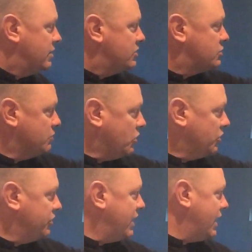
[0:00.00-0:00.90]
The
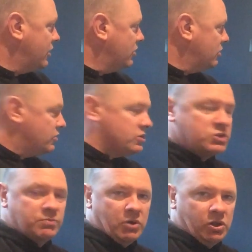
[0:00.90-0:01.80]
smaller the angle, the
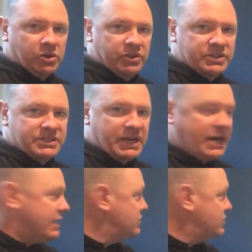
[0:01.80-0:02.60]
smaller the side.